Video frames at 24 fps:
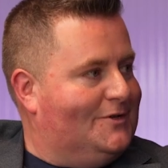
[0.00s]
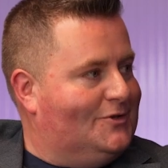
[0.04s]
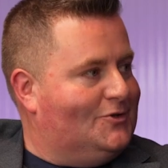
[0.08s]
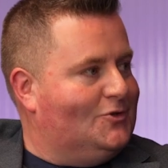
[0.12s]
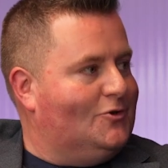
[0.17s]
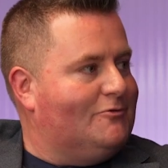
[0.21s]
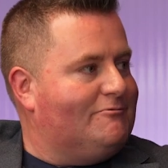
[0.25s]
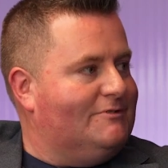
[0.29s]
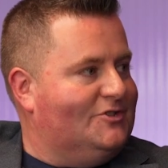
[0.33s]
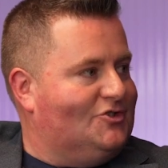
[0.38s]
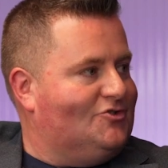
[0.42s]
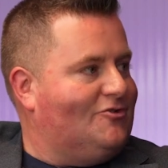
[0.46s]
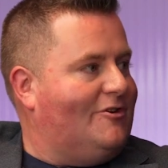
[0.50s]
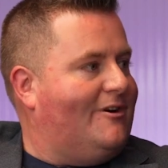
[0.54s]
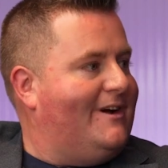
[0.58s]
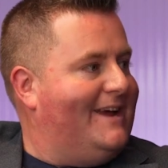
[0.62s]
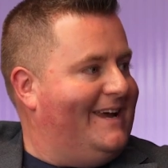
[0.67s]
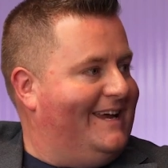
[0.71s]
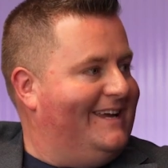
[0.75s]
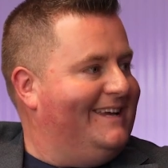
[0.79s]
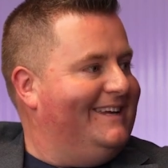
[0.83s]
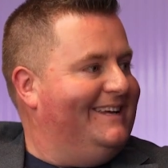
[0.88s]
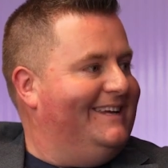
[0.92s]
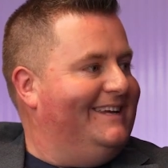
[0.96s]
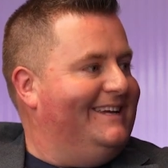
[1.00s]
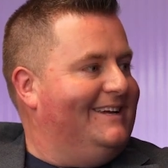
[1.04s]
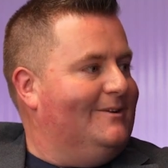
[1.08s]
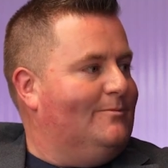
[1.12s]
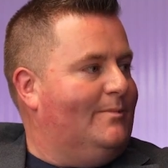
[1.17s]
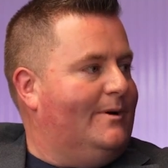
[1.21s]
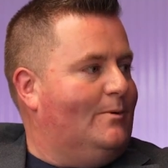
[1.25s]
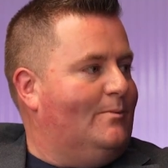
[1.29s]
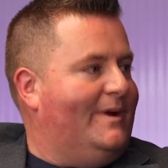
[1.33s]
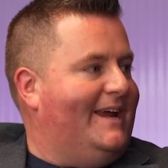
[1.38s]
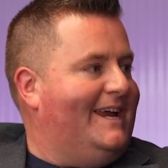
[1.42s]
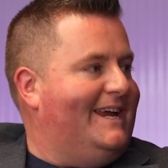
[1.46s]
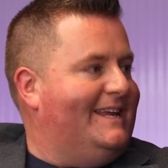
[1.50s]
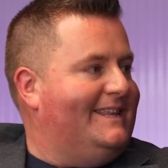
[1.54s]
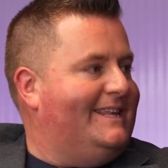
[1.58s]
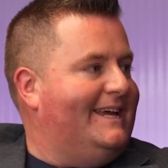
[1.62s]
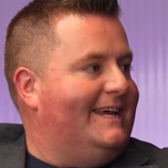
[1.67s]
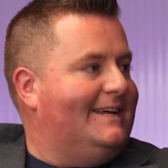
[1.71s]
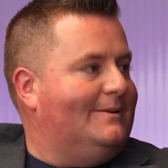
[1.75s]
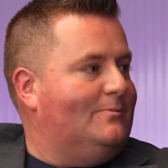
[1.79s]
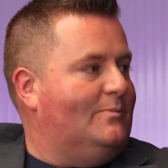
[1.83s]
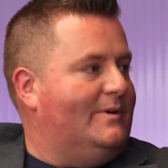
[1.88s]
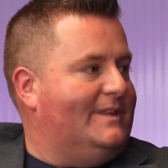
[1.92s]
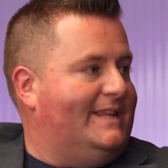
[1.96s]
the door and try. We're
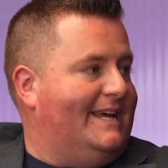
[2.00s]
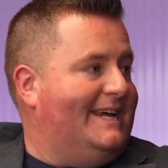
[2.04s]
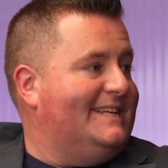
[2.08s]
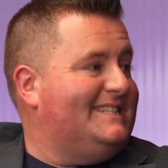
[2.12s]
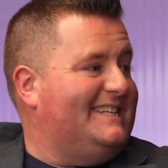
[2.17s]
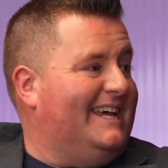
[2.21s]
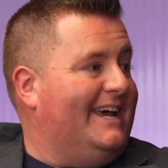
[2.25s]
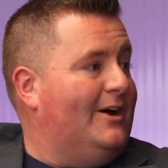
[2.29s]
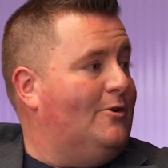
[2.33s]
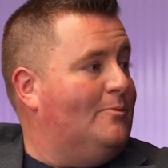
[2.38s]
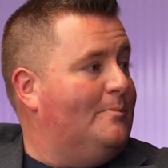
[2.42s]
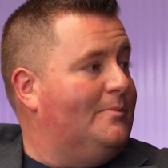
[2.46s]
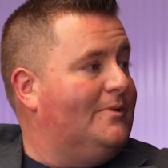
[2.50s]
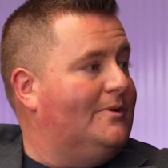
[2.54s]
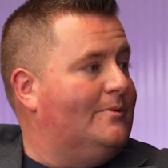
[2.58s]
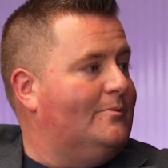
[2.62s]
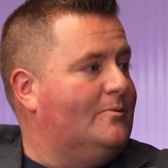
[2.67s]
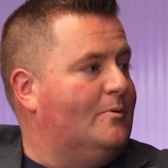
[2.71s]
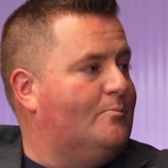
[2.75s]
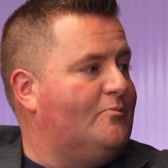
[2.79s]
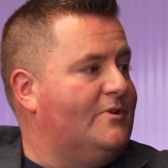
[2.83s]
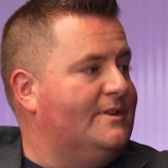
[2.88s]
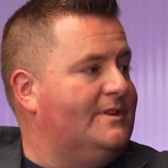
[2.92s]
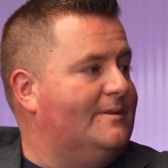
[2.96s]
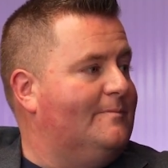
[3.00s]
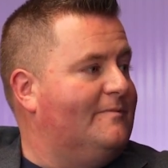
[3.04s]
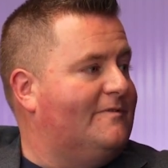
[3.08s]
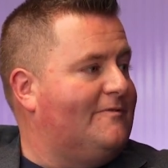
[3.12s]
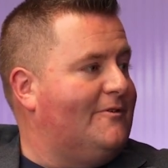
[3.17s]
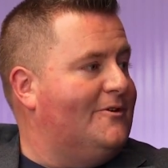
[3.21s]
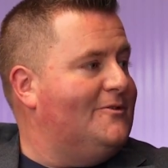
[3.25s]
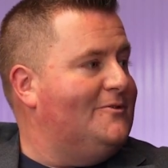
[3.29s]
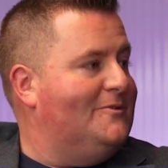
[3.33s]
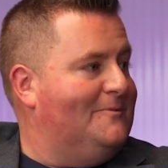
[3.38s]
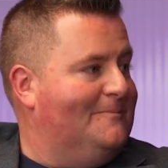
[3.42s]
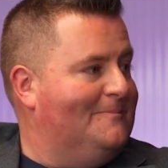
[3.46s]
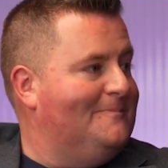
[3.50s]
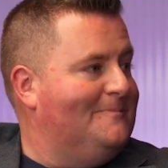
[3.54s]
there to help. We'll bring them through.